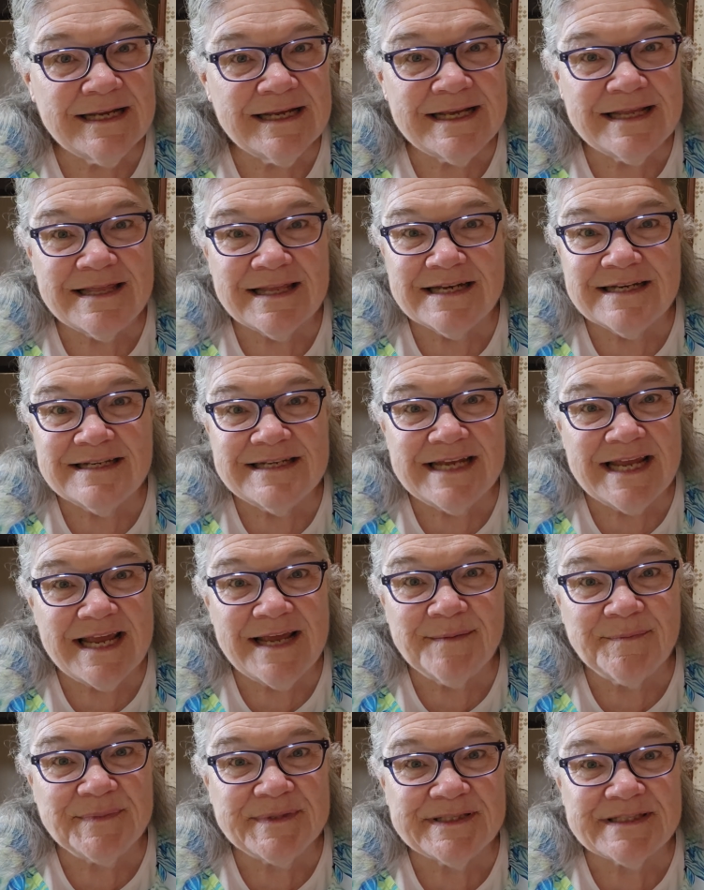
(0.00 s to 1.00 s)
in the
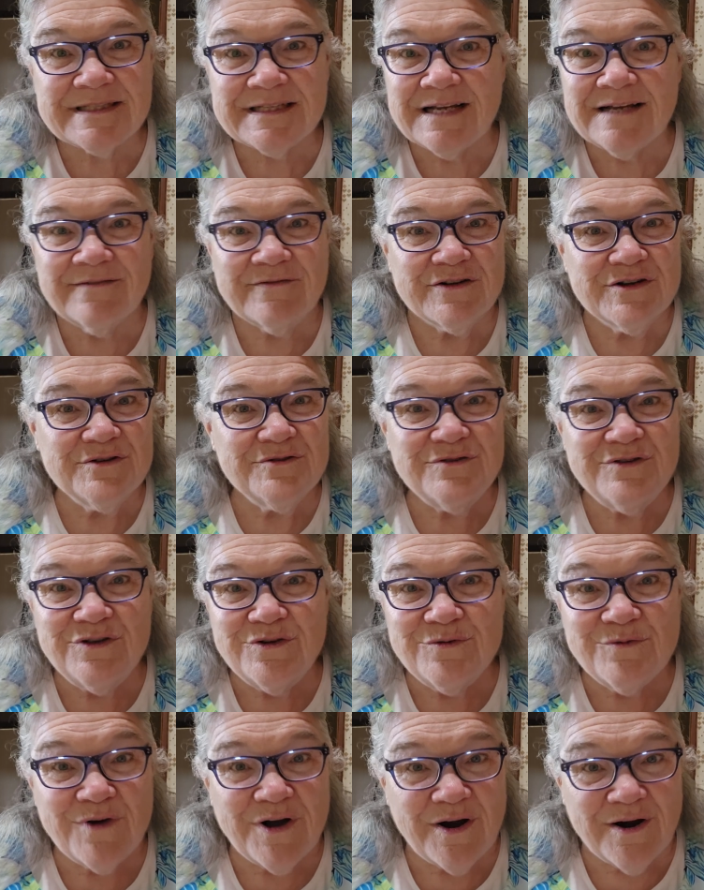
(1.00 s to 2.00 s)
depths of who
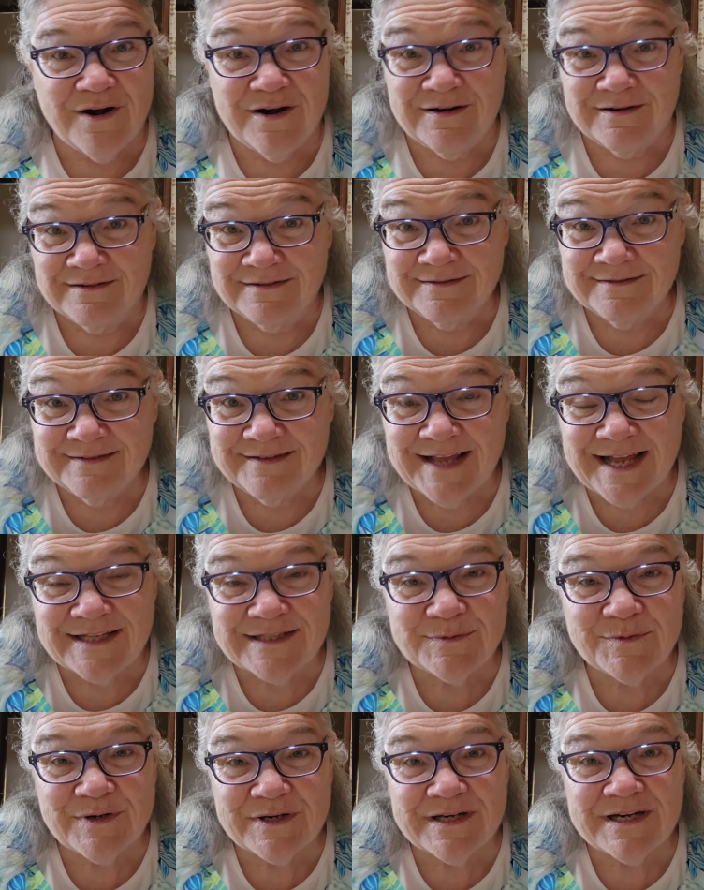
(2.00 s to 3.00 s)
you are.
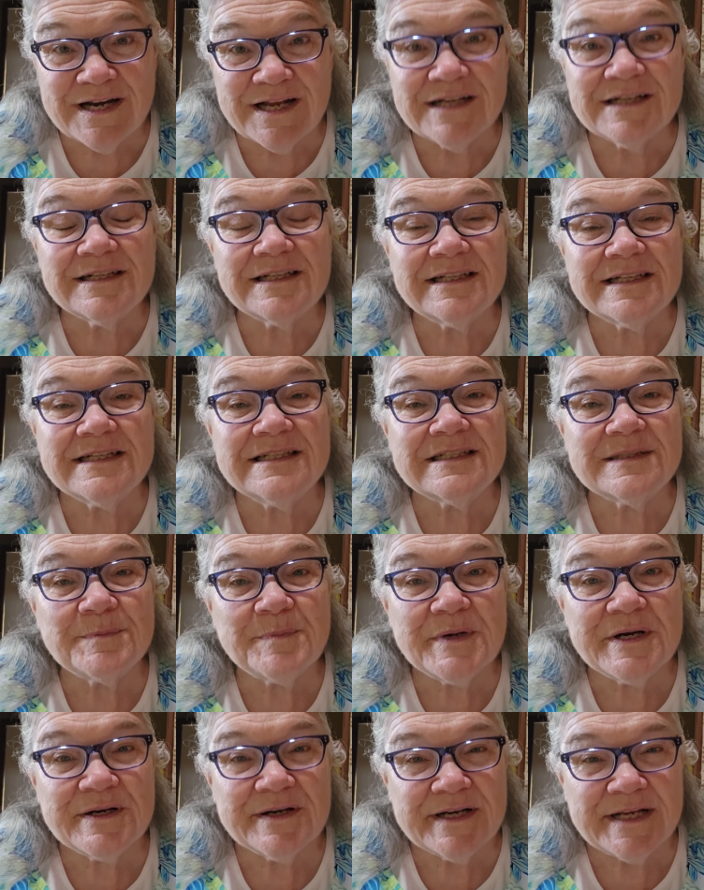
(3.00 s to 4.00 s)
That's what an unclean
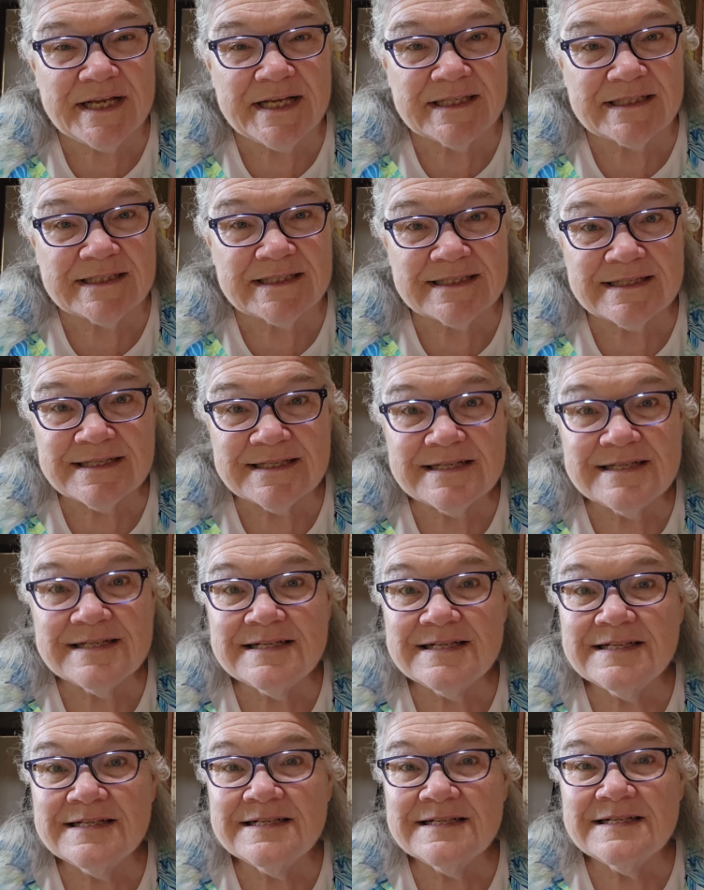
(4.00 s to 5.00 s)
spirit is.
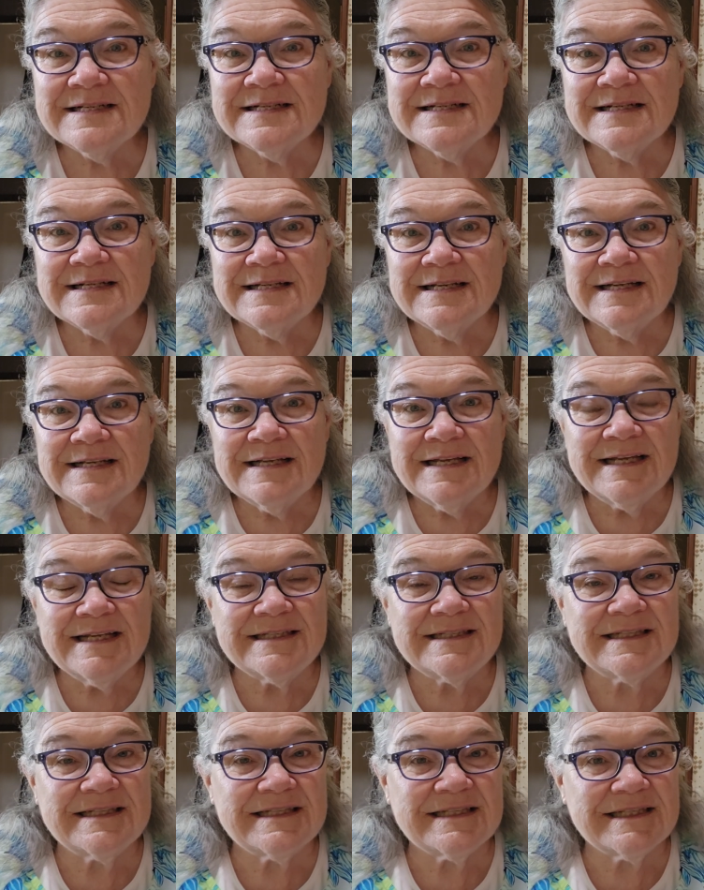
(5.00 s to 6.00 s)

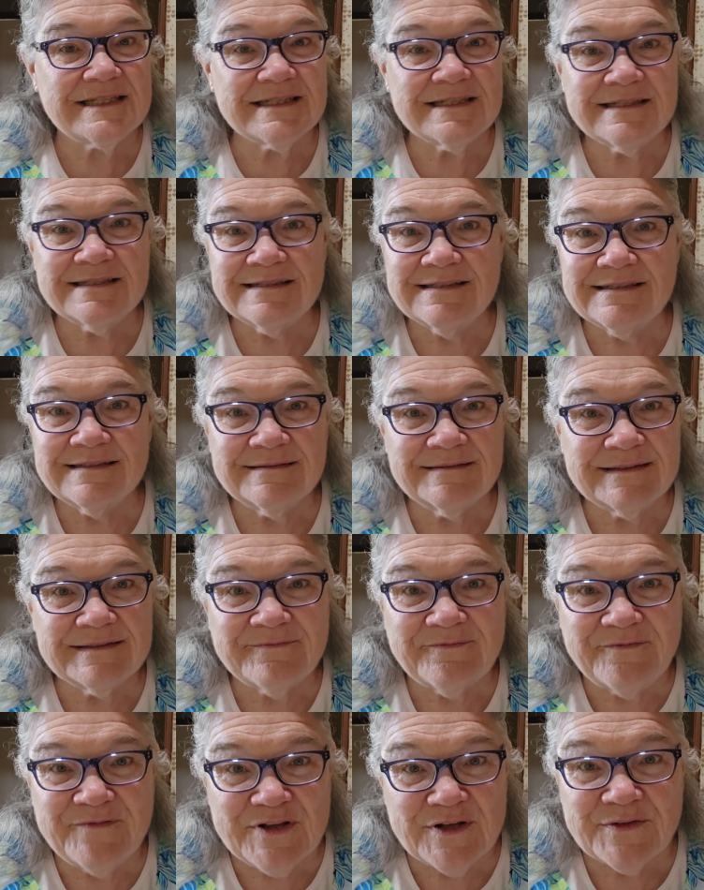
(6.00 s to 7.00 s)
It's
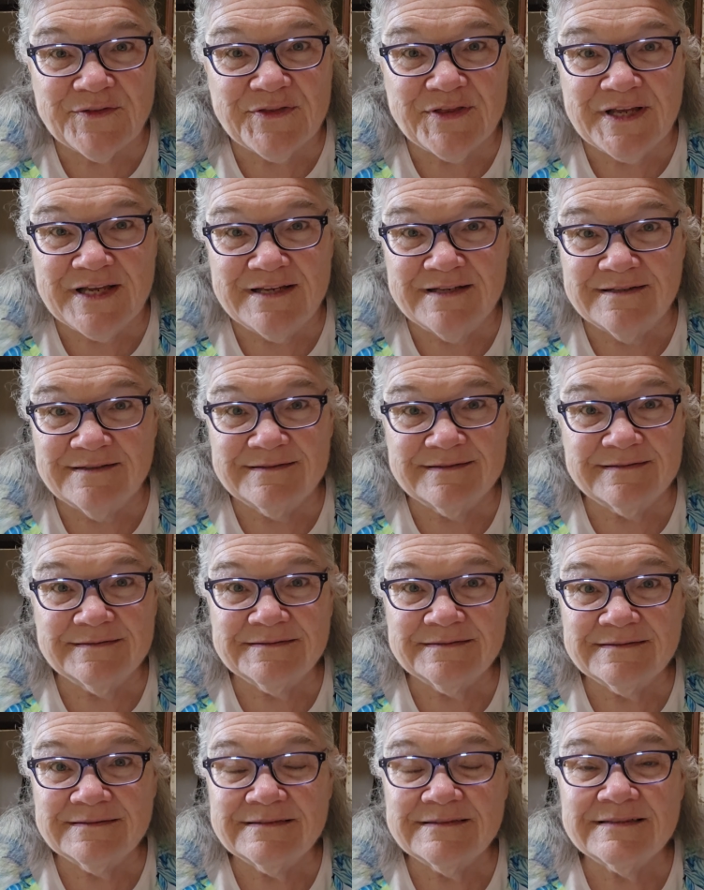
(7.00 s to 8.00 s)
filthy.
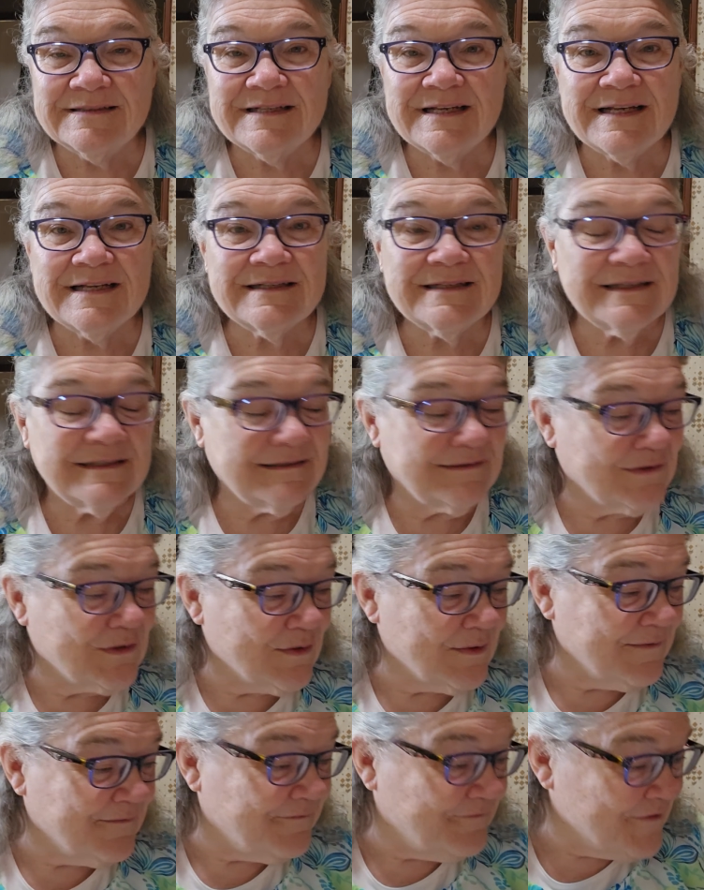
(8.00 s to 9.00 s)

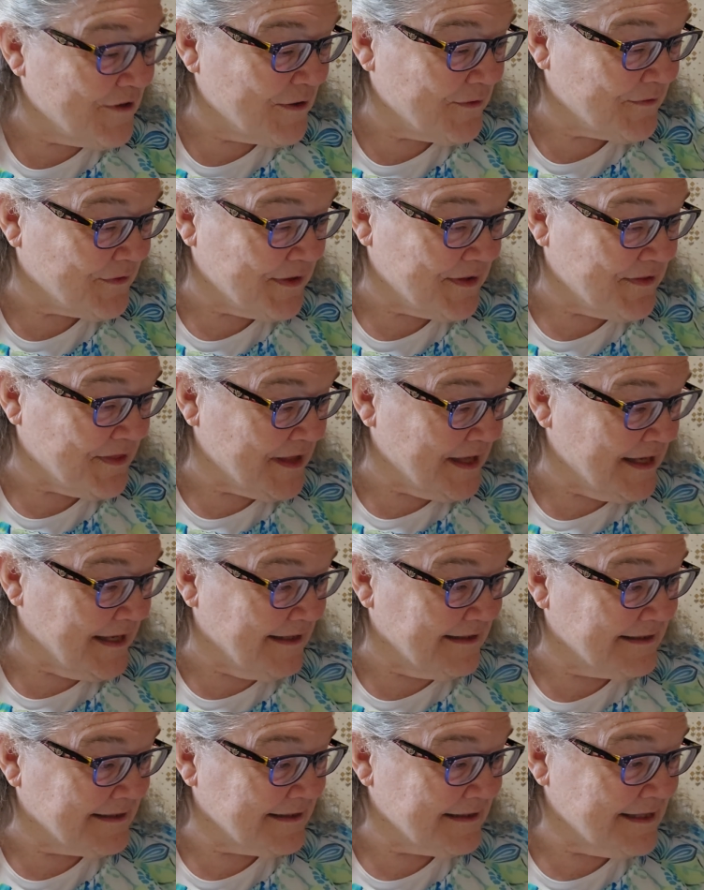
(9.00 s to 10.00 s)
Doing filthy
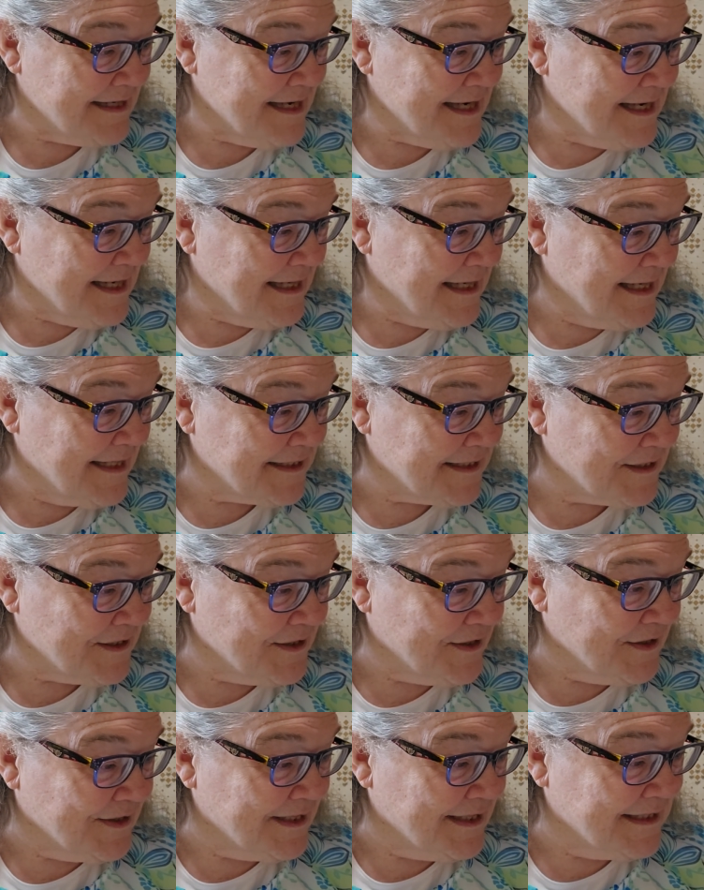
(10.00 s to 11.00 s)
things. Let's
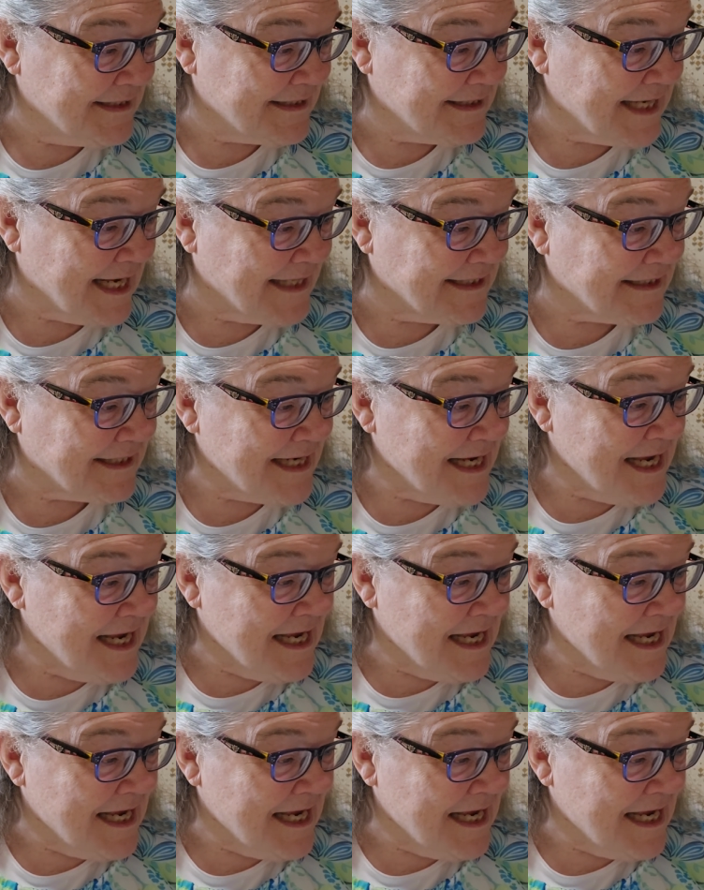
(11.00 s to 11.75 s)
look. It says,